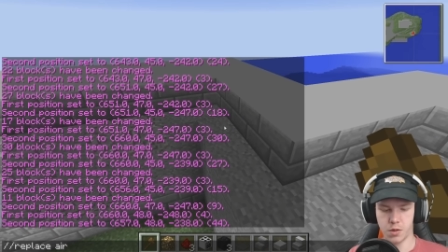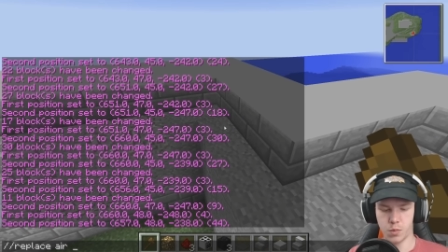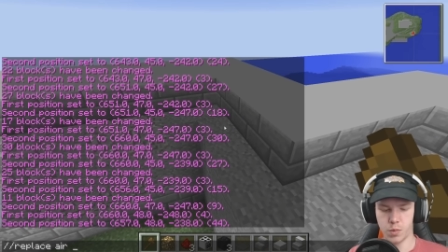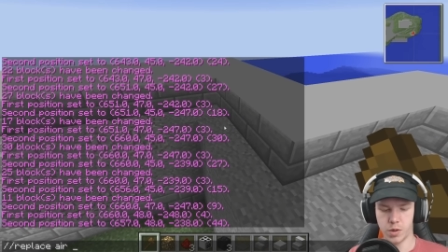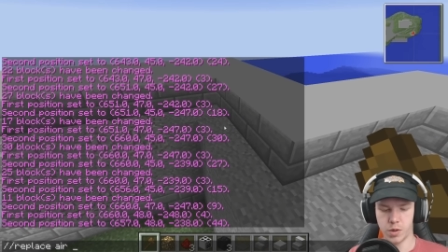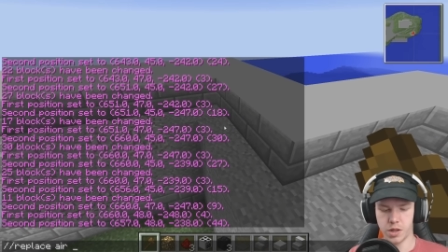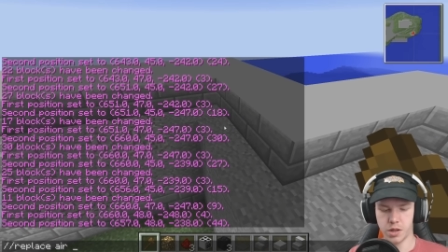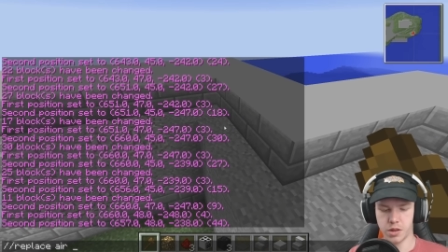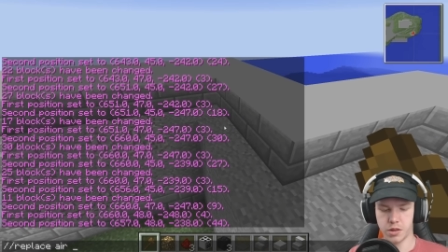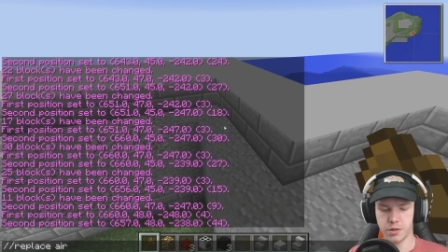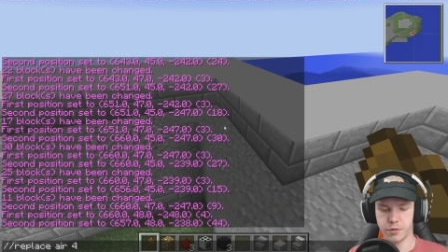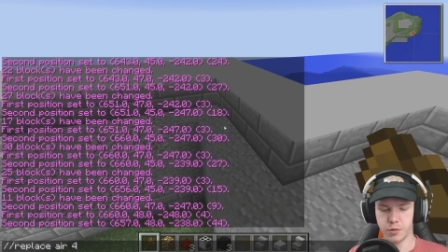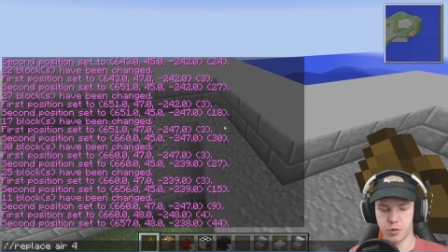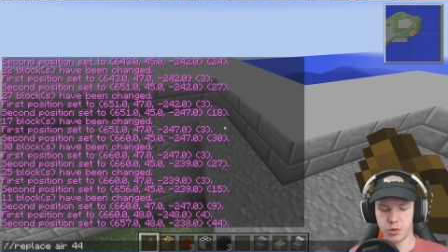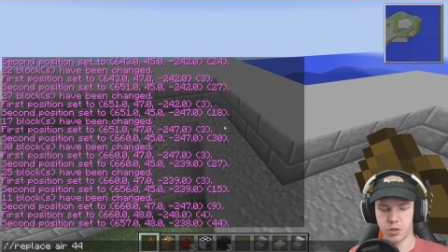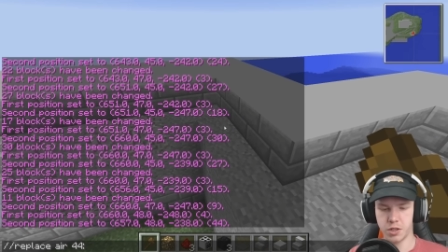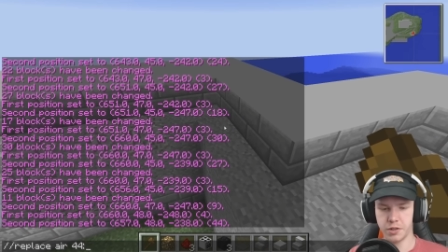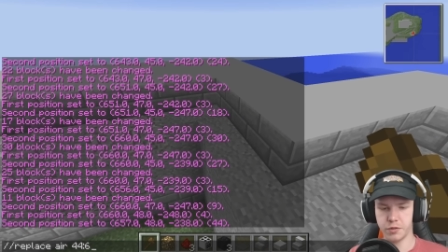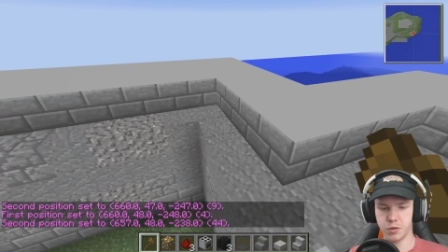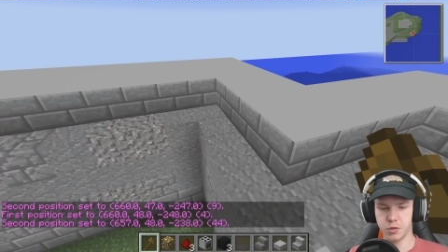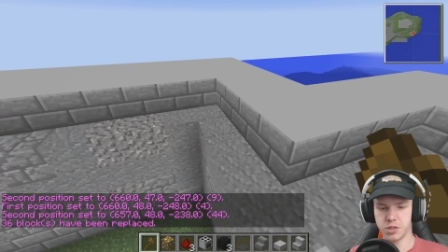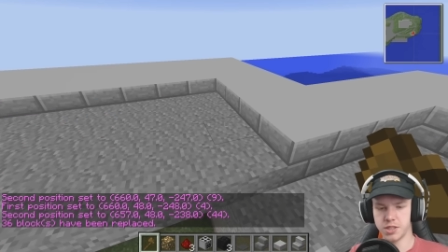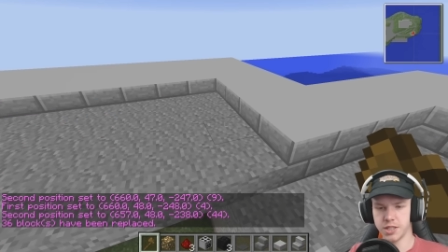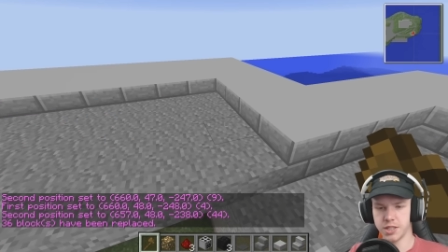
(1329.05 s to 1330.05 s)
with
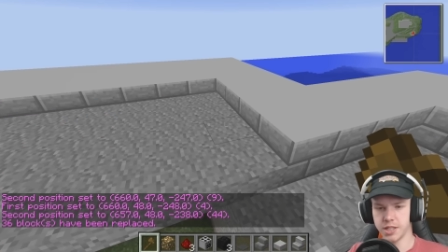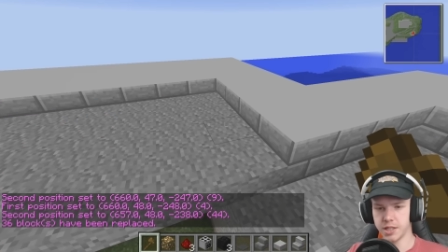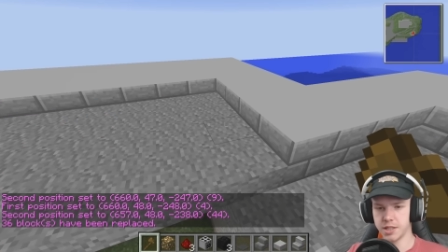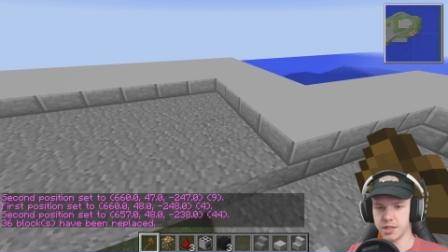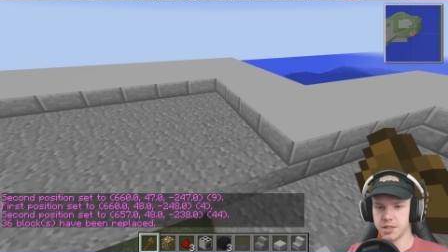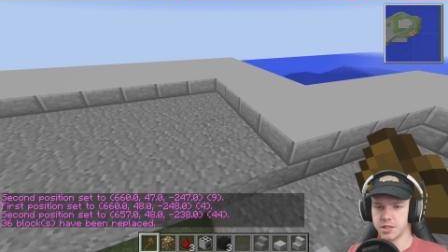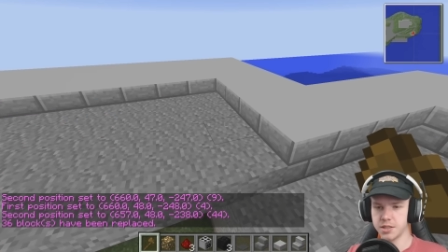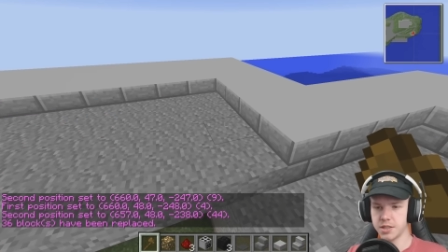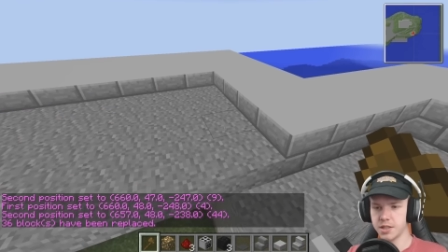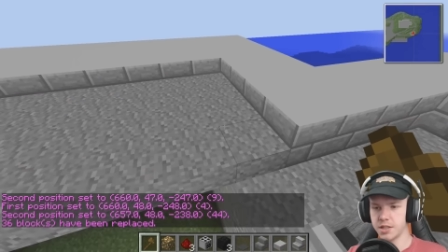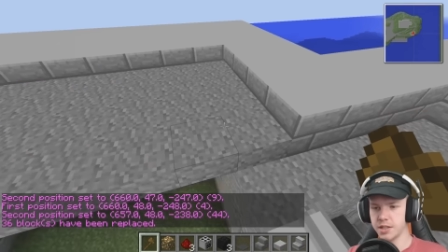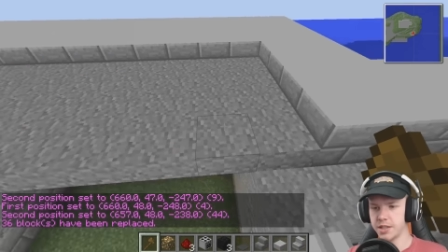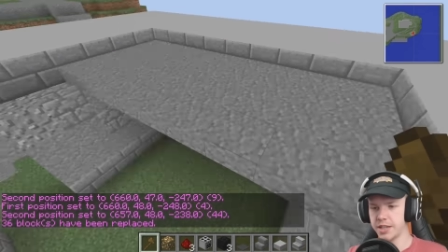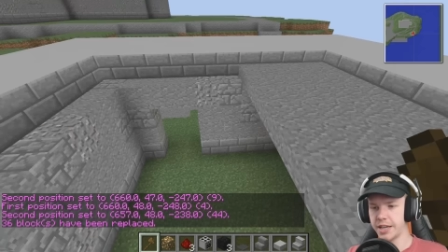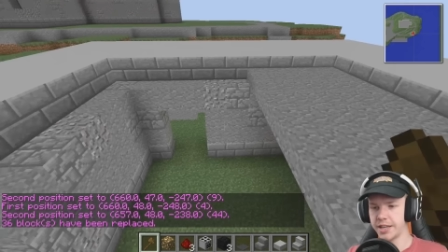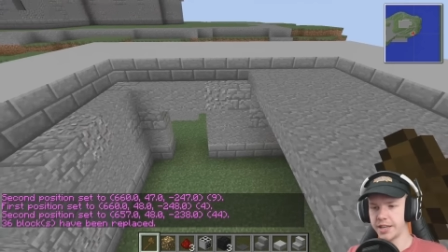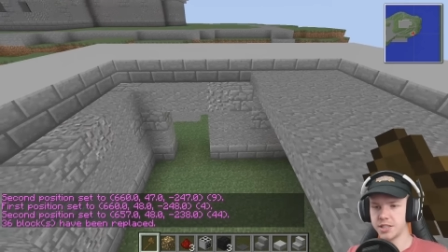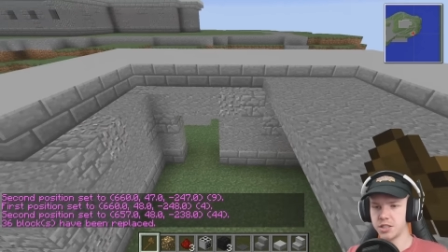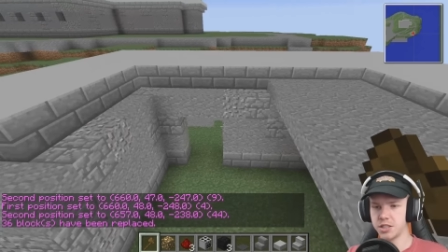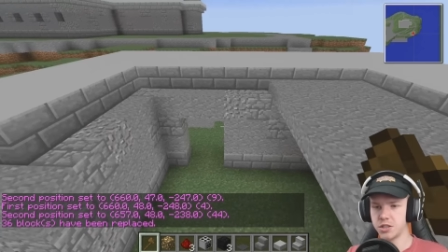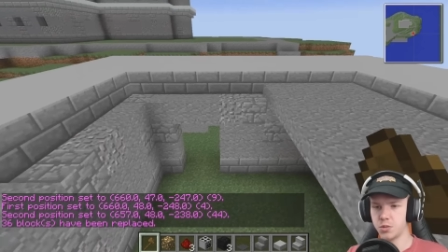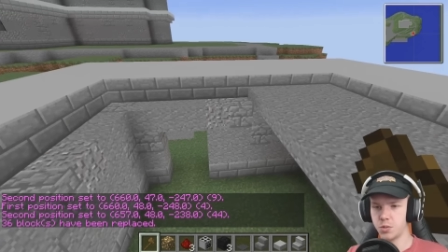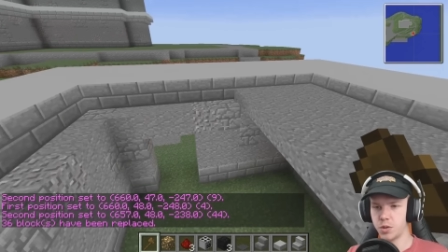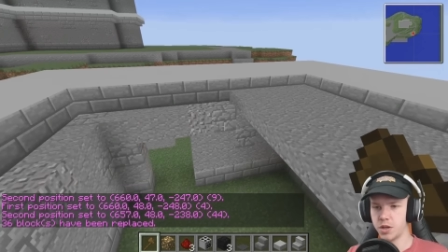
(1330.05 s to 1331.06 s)
forty-four six. Yeah,
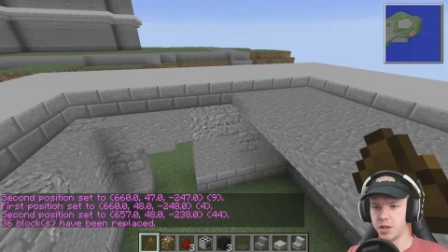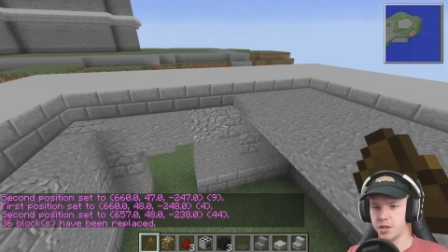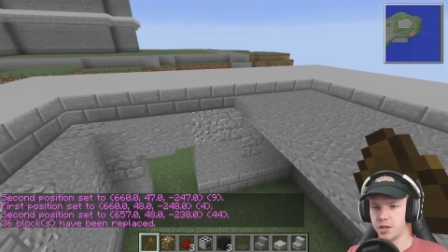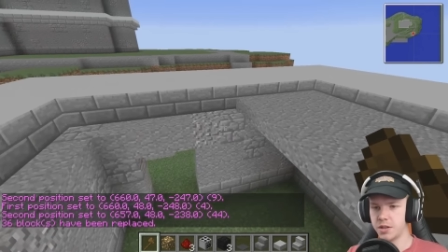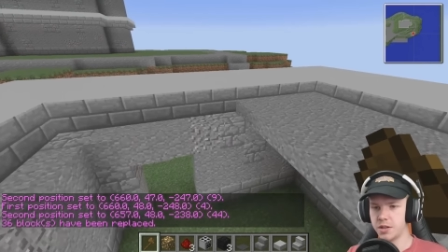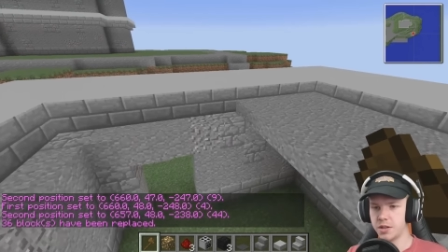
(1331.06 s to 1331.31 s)
that's the one.